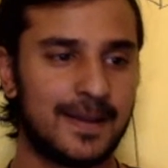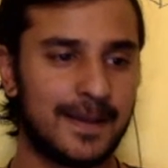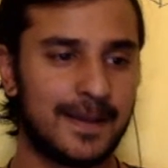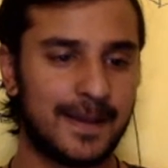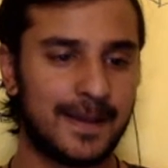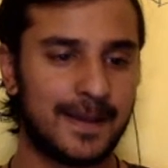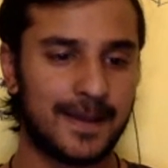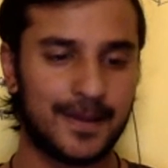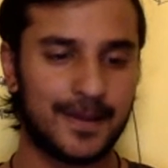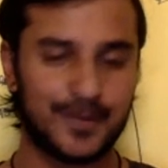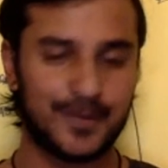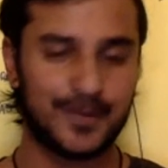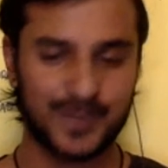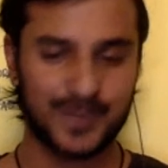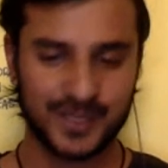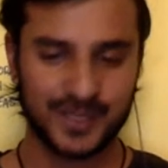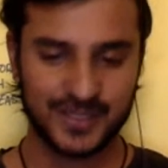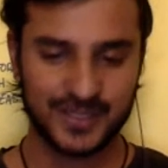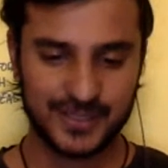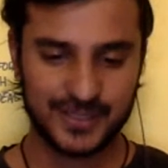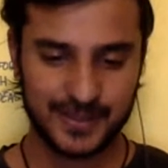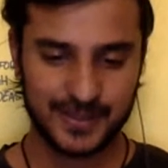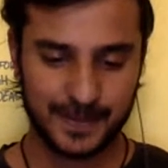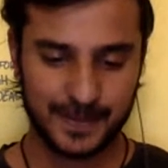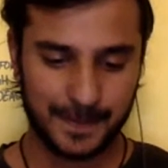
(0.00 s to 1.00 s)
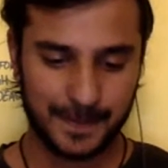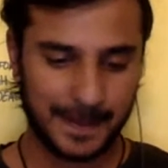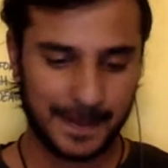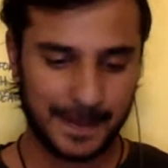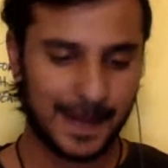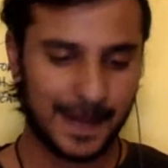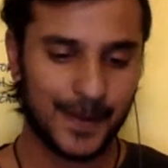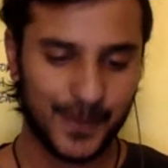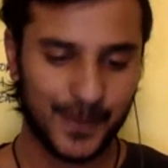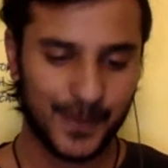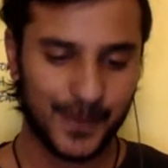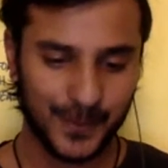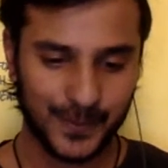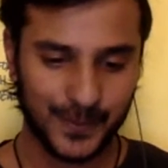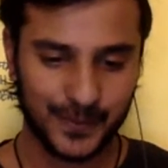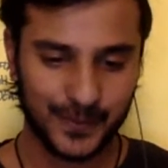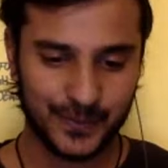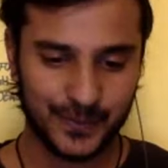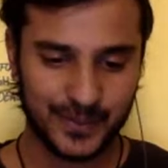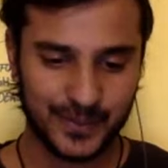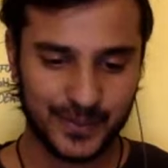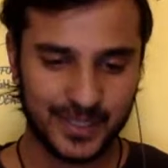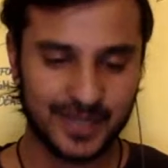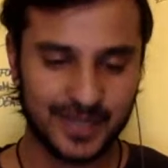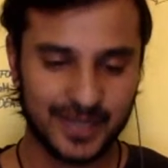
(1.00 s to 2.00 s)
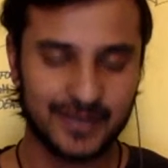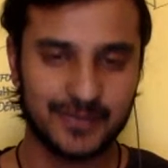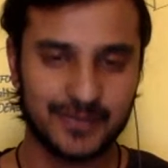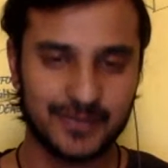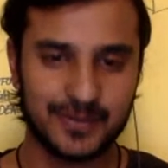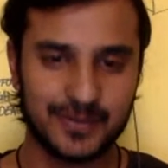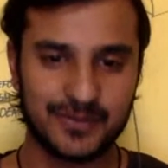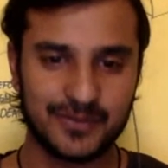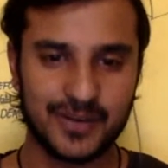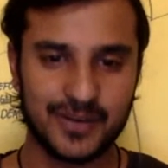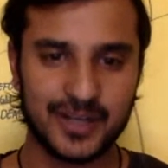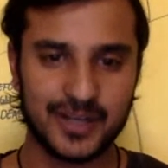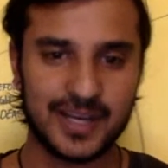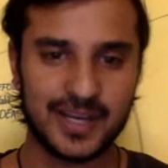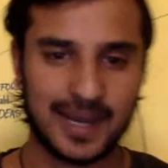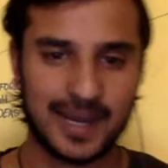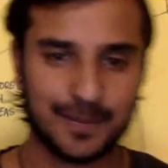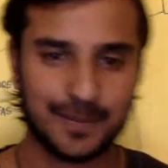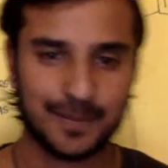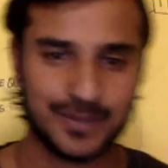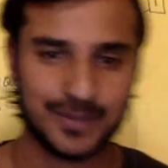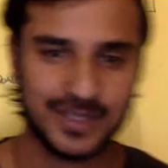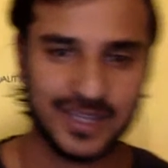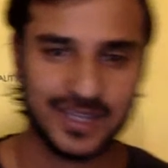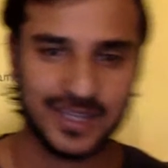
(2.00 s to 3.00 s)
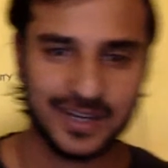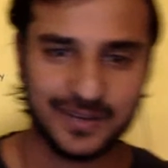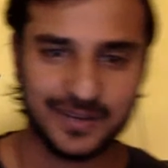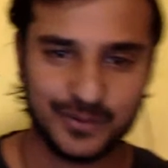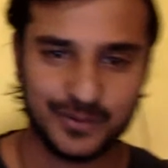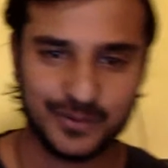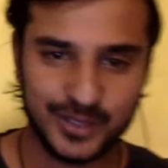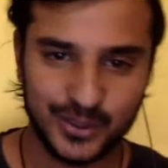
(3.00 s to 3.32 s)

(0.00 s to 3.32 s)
because now we can be very happy that